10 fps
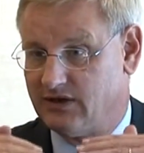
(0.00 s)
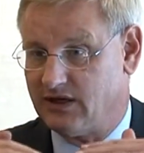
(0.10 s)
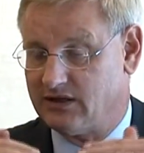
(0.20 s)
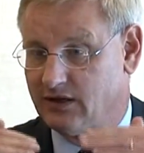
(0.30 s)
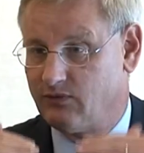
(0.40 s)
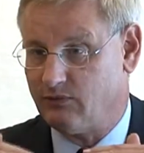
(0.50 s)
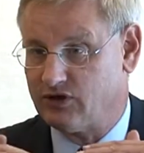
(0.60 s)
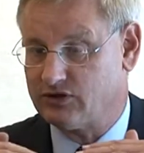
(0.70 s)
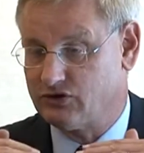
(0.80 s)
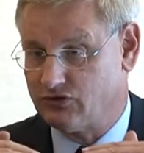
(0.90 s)
And I think we
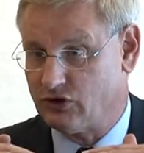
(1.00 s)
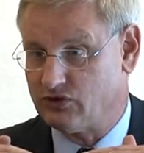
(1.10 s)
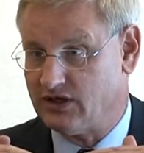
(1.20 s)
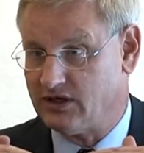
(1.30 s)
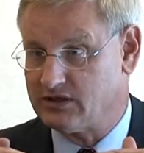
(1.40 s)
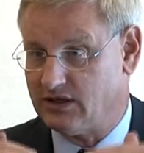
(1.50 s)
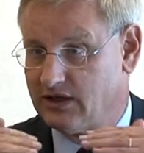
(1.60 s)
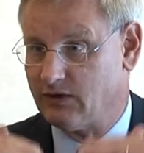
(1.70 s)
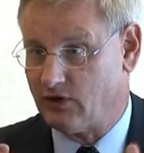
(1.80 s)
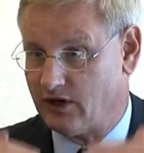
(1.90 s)
must show seriously
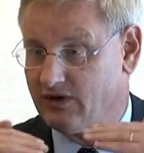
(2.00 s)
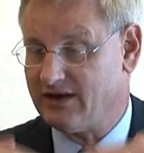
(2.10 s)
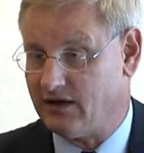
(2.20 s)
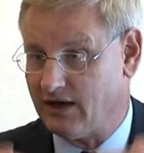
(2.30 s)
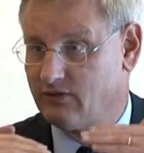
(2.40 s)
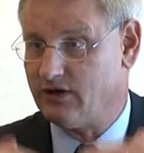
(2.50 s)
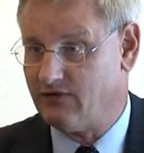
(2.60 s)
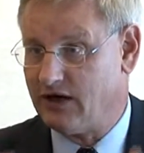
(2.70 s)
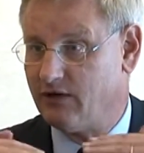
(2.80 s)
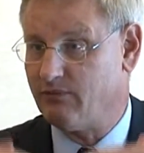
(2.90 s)
that we are ready now to
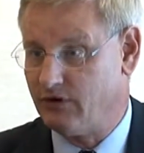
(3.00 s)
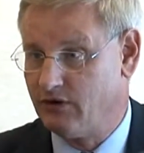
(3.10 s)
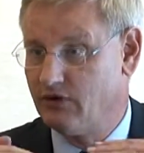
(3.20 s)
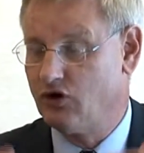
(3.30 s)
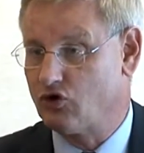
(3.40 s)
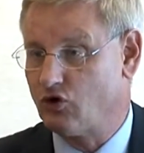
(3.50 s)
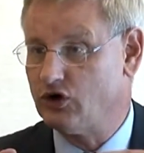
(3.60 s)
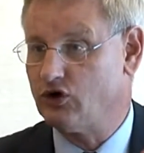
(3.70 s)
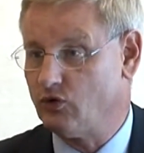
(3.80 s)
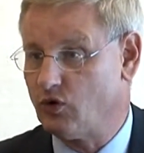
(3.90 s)
develop
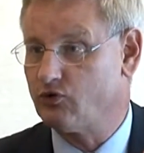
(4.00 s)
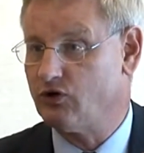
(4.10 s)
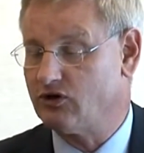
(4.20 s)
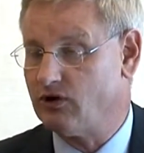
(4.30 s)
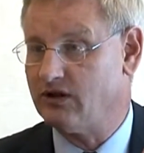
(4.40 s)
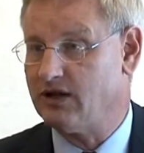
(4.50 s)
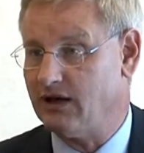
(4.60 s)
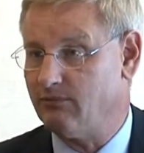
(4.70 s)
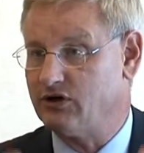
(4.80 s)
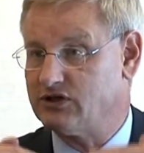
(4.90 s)
according to what we agreed
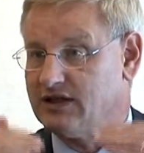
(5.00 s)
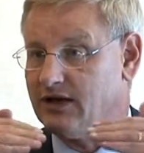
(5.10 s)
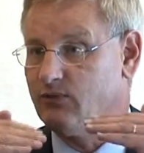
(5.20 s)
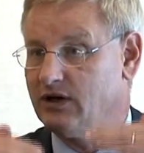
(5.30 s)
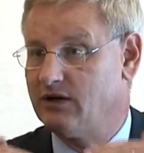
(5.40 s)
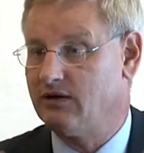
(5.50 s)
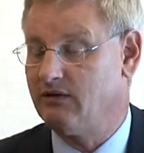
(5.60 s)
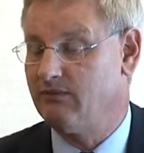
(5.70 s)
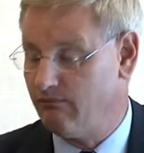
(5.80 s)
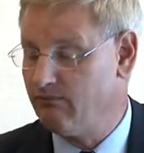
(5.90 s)
then, because then
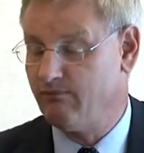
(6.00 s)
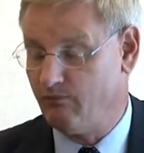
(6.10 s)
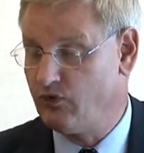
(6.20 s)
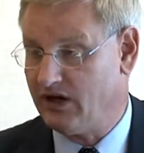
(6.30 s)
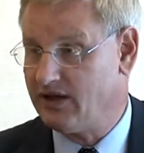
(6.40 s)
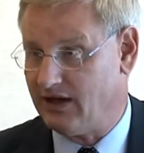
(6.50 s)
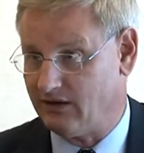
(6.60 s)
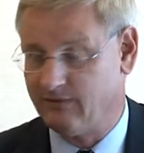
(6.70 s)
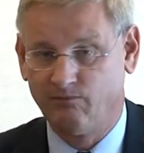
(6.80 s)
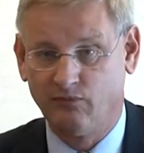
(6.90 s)
we'll
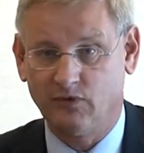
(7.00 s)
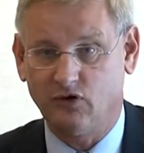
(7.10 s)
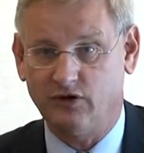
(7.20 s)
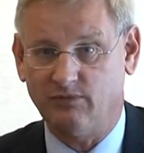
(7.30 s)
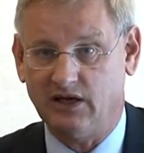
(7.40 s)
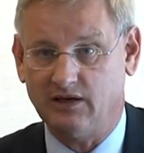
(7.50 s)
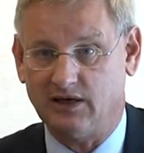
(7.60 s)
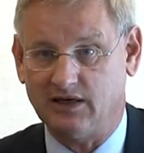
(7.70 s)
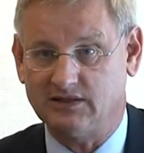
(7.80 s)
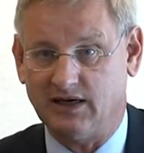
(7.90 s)
get on the
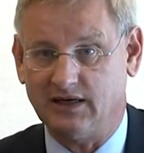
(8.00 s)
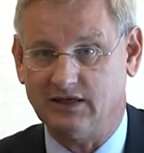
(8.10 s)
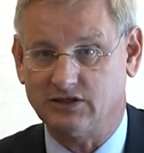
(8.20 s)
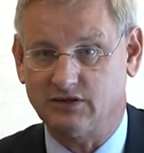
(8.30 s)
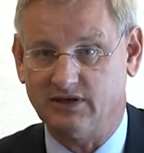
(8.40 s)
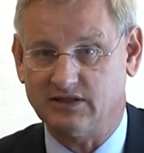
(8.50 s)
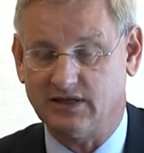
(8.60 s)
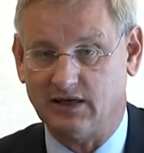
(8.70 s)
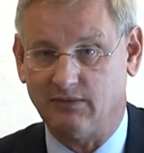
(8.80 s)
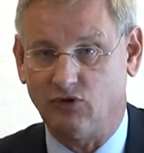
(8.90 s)
military side instruments
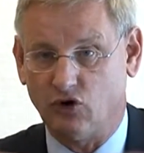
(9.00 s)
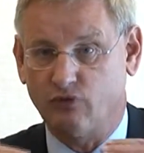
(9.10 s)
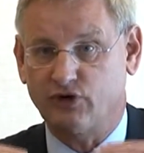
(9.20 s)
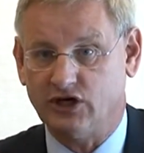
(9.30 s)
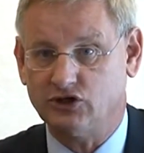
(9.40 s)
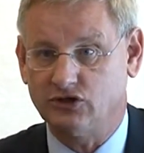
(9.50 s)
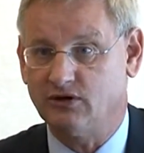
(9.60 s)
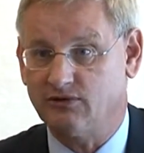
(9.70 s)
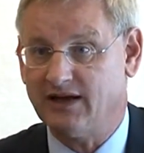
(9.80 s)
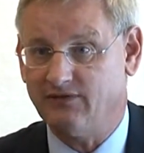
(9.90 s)
that are more
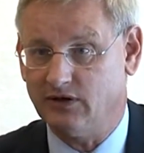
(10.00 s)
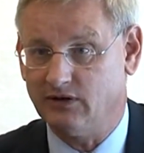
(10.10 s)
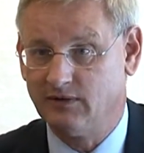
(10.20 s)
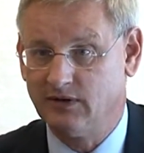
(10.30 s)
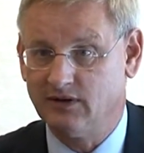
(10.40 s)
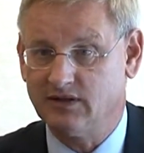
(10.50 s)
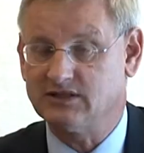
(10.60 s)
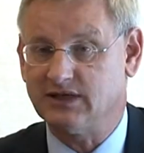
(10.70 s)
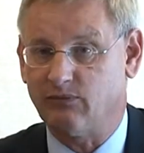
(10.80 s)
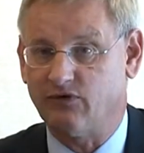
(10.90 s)
operationally relevant than
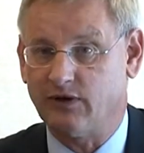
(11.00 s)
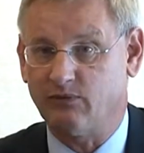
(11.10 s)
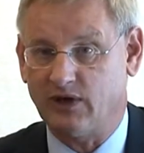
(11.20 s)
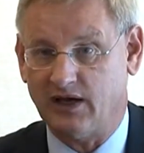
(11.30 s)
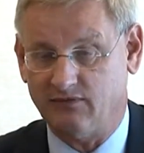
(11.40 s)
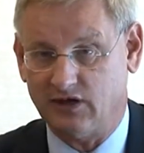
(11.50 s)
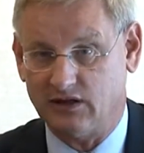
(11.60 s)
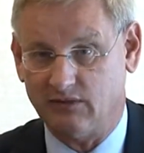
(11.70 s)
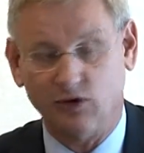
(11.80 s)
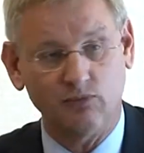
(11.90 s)
some of them we're having
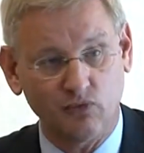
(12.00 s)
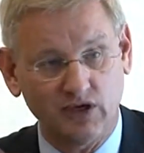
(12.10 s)
at the moment.